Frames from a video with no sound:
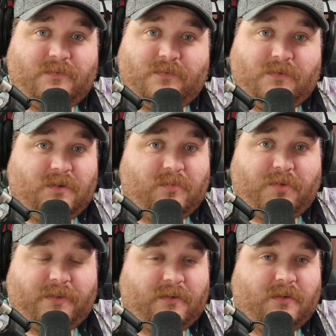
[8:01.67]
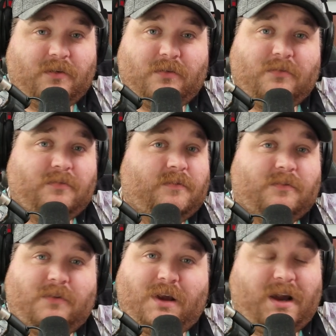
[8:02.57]
your
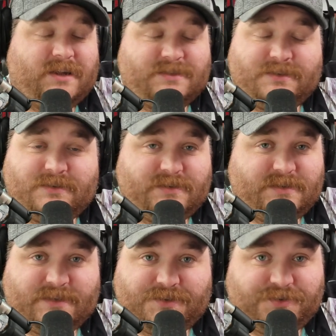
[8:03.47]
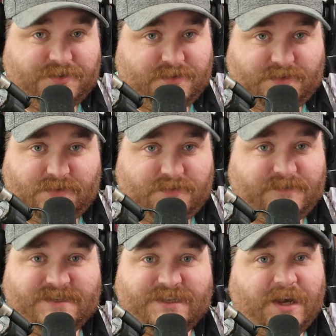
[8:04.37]
brother's cousin's sister's
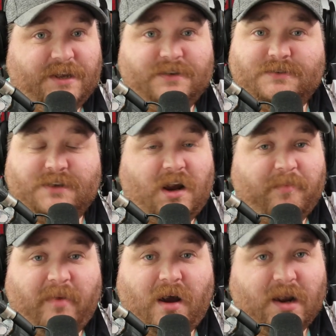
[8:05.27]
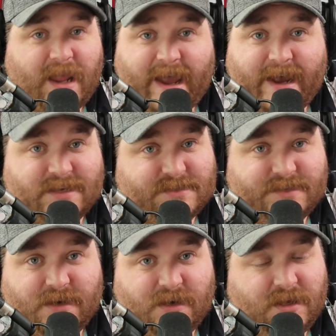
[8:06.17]
son's got a podcast
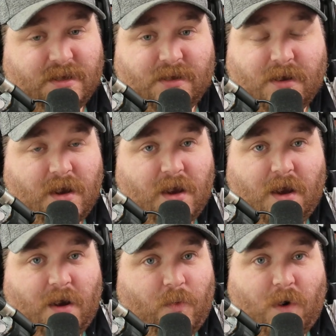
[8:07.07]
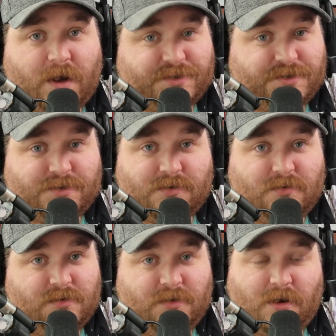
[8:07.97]
and he watched,
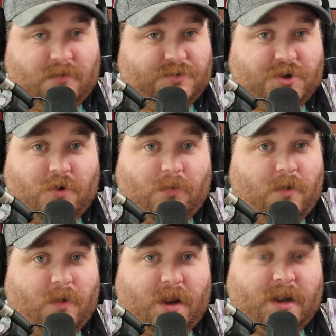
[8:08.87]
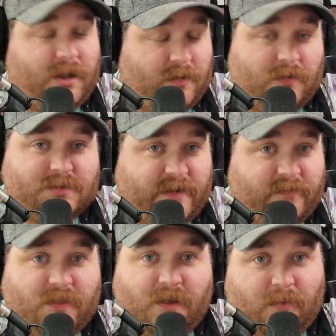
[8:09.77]
Joe Rogan, and he knows
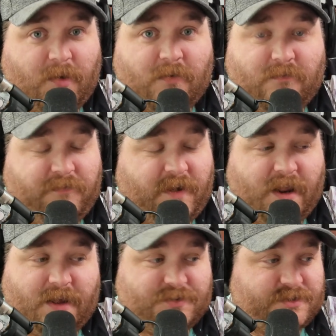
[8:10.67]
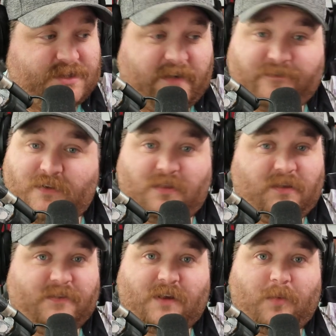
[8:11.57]
everything about financial stuff and
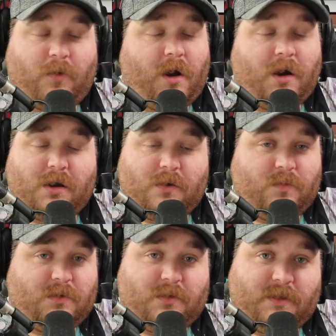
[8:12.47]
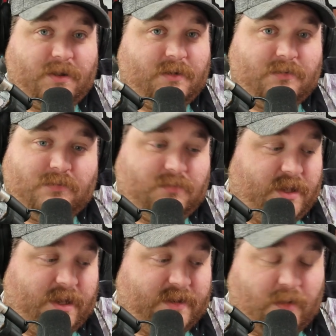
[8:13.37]
thinks I'm wrong? Well, then
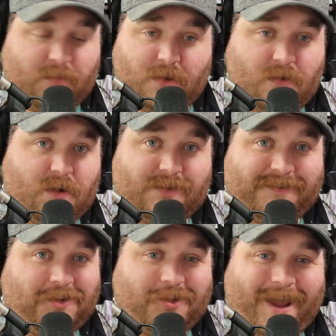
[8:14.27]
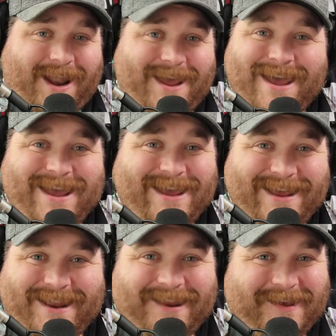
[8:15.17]
link it down below and I'll take a look at
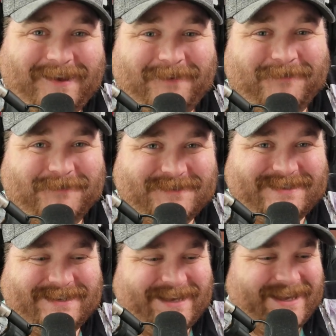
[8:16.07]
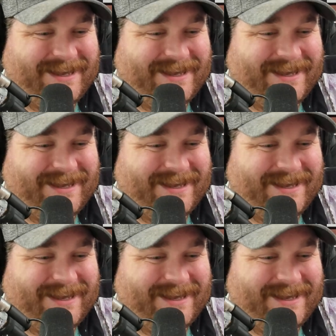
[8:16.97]
it and we'll see.